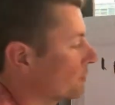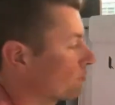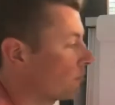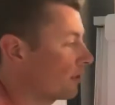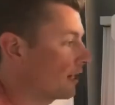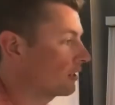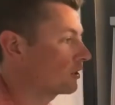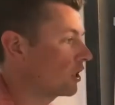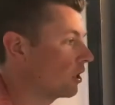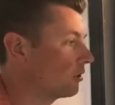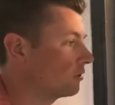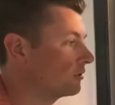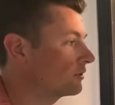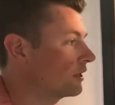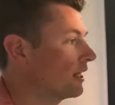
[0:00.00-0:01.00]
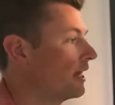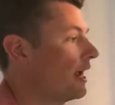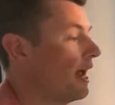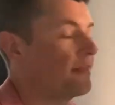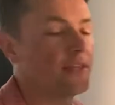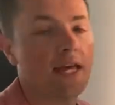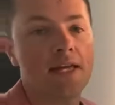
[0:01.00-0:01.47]
product goes.
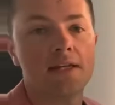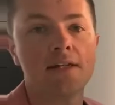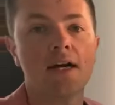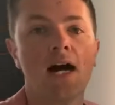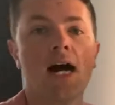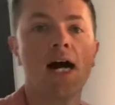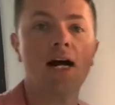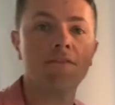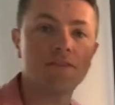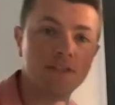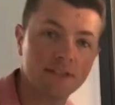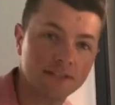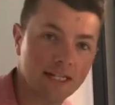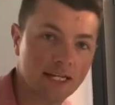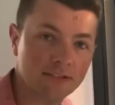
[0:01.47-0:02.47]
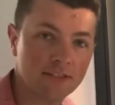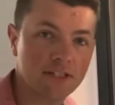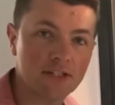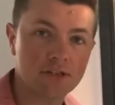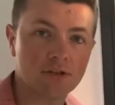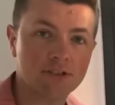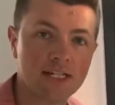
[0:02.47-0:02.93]
And then after the
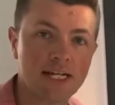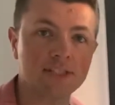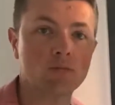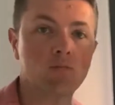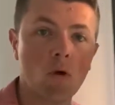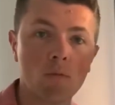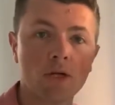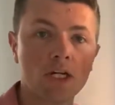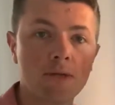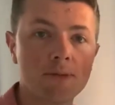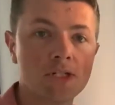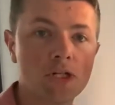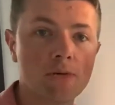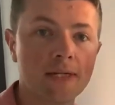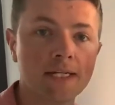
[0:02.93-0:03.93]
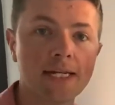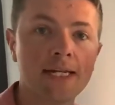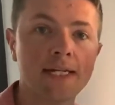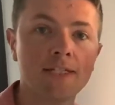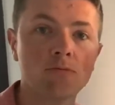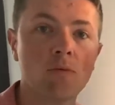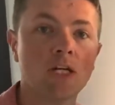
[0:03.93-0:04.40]
initial test, what we're going to be doing
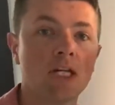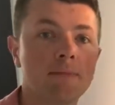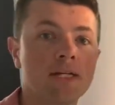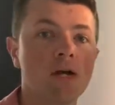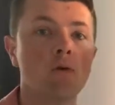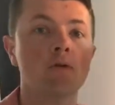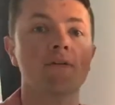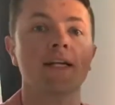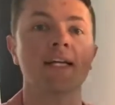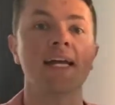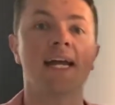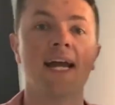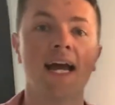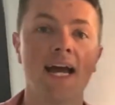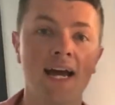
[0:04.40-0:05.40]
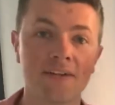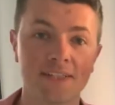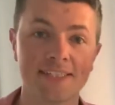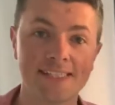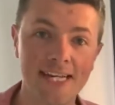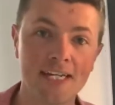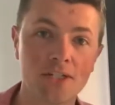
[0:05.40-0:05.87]
is we're going to be ordering on the
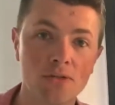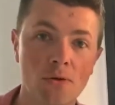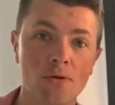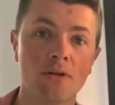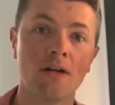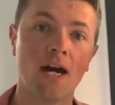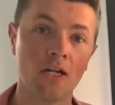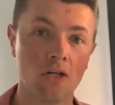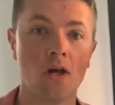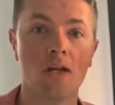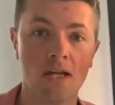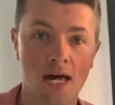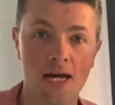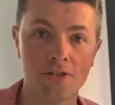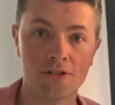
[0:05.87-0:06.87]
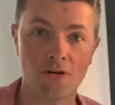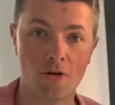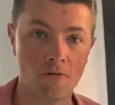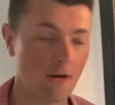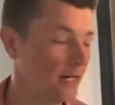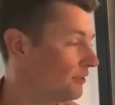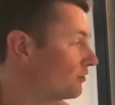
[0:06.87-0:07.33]
second order a lot
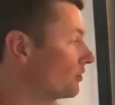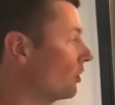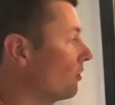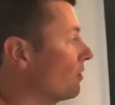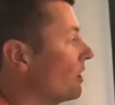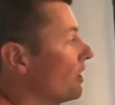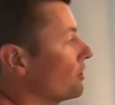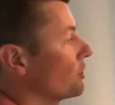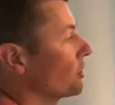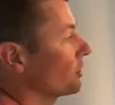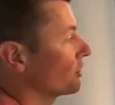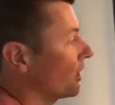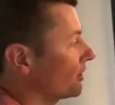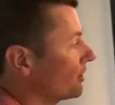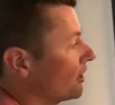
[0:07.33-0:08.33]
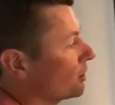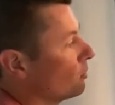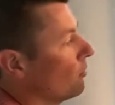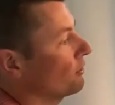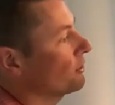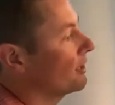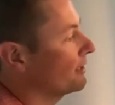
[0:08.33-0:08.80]
larger, right? So you can say test
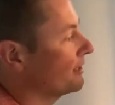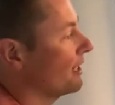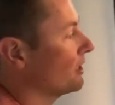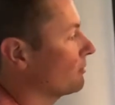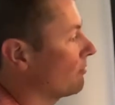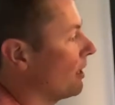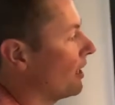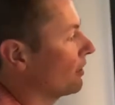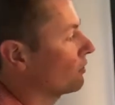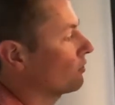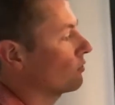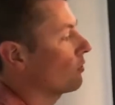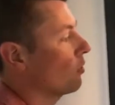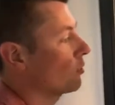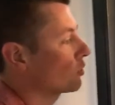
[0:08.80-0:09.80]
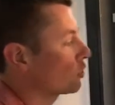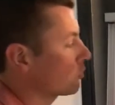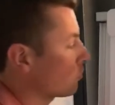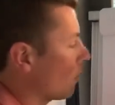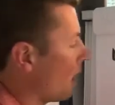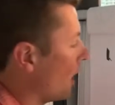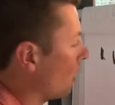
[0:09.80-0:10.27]
quantity, test market, or
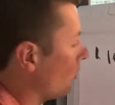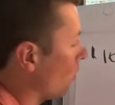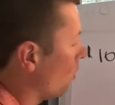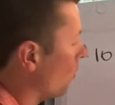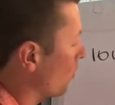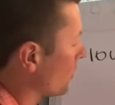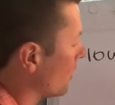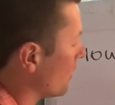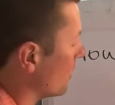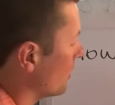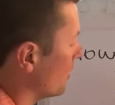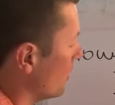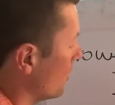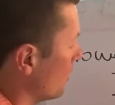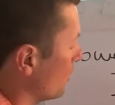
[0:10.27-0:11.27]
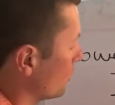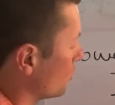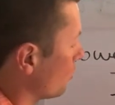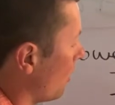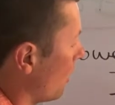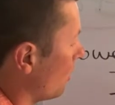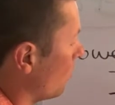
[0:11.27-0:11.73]
trial
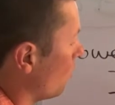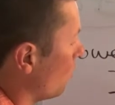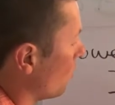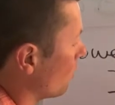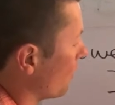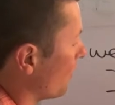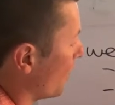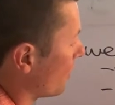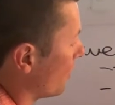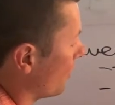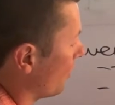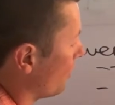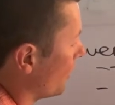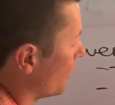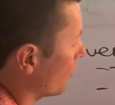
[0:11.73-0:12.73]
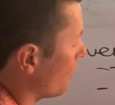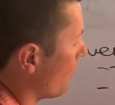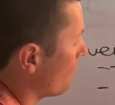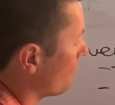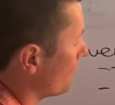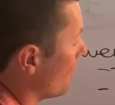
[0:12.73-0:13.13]
order, that kind of thing, all right?